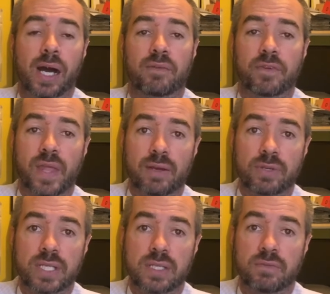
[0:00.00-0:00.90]
For that
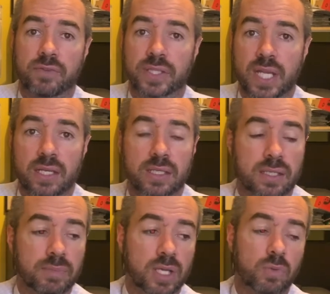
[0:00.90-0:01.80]
reason, for attendance,
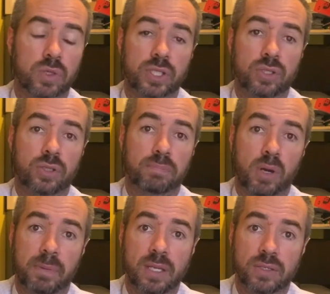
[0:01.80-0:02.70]
I'm going to want you to
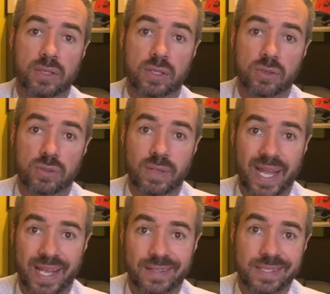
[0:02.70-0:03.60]
pop into the Google
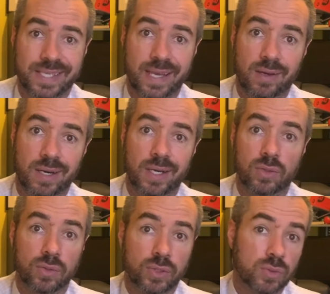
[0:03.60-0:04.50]
Hangout and say hi,
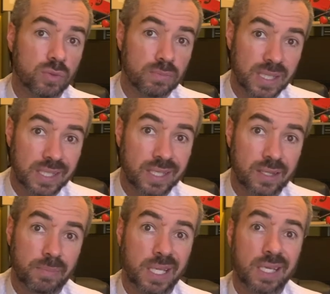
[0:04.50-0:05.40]
or the Google Meet at the
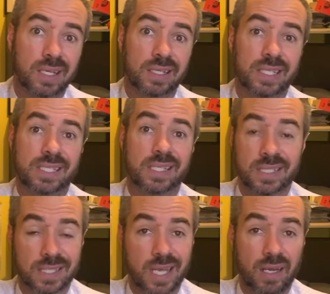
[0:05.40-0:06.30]
beginning of the lesson
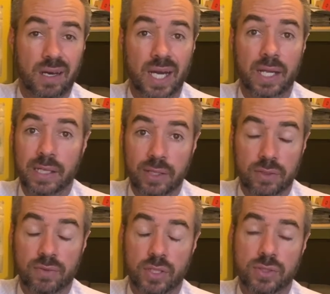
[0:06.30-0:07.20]
and say hi, either
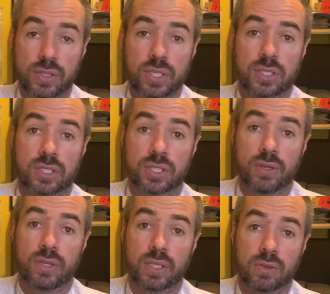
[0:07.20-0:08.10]
of those 2 things to show
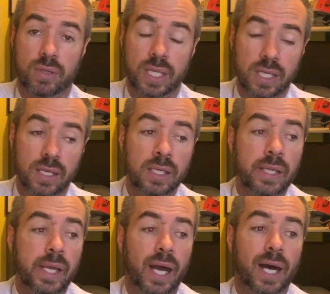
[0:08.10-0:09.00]
that you're here.
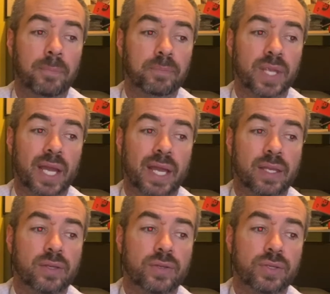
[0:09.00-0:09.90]

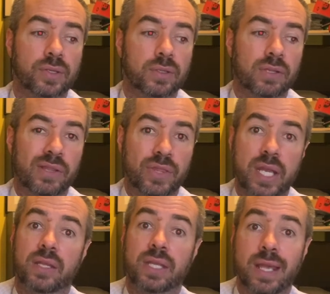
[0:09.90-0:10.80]
And then
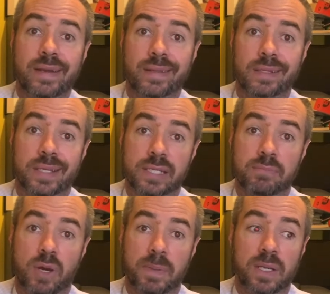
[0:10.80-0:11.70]
at the end of the lesson,
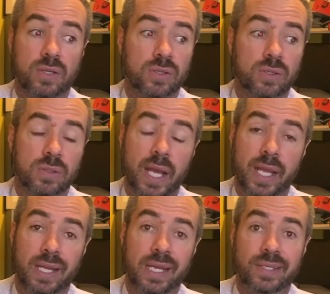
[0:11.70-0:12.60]
pop into the Google
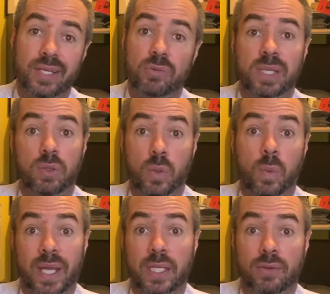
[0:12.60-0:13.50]
Hangout and tell me
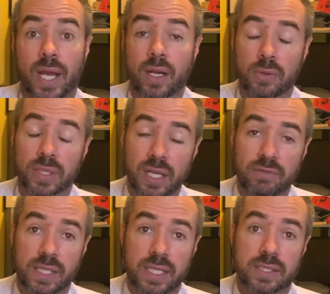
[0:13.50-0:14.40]
where you're at. I want
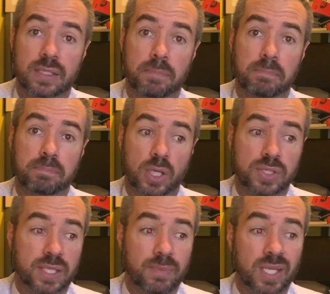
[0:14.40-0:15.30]
every lesson to
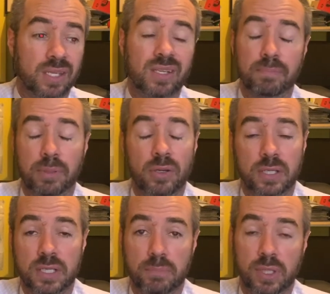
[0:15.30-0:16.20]
post something. You can put
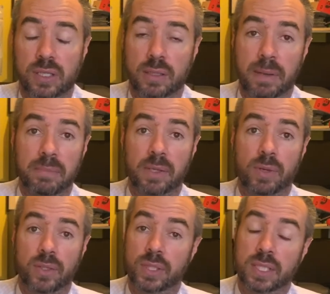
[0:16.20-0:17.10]
it in the public
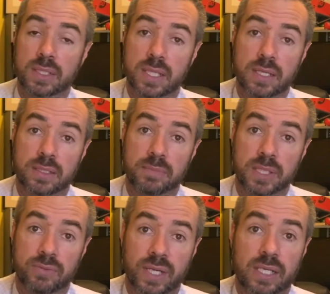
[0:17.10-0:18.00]
one, or you can send it to me
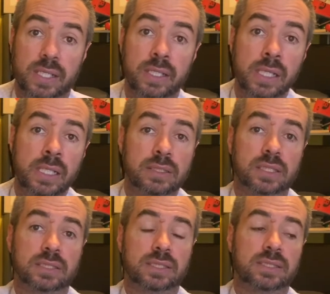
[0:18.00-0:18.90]
directly,
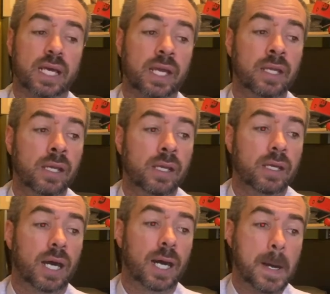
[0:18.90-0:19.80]
just to say
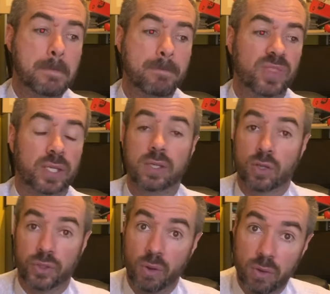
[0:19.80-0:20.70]
that you
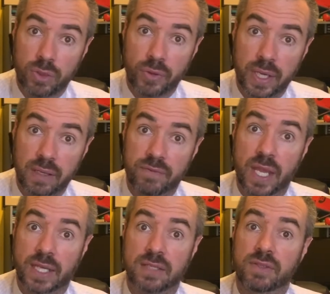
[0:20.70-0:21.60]
got through all 3 of the
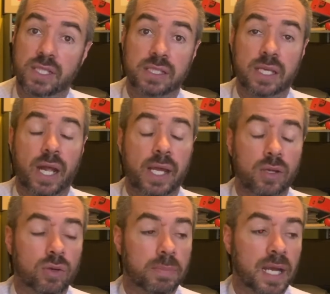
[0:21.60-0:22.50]
activities today,
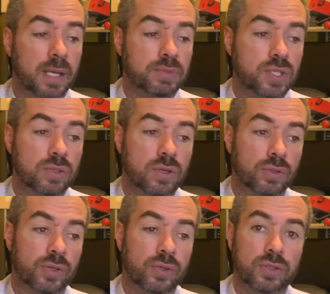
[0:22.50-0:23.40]
or perhaps you got
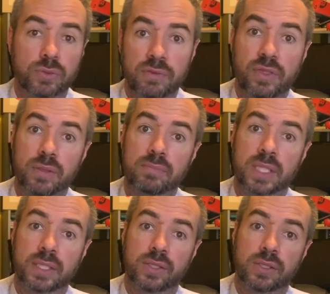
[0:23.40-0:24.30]
through 2 of them
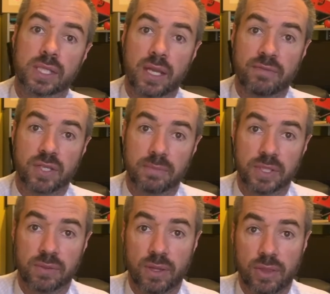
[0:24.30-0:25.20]
and you didn't have time to
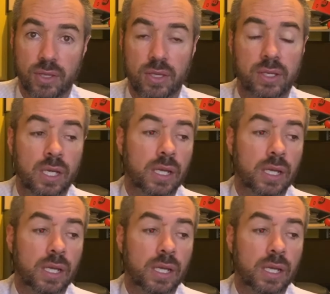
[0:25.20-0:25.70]
do the 3rd,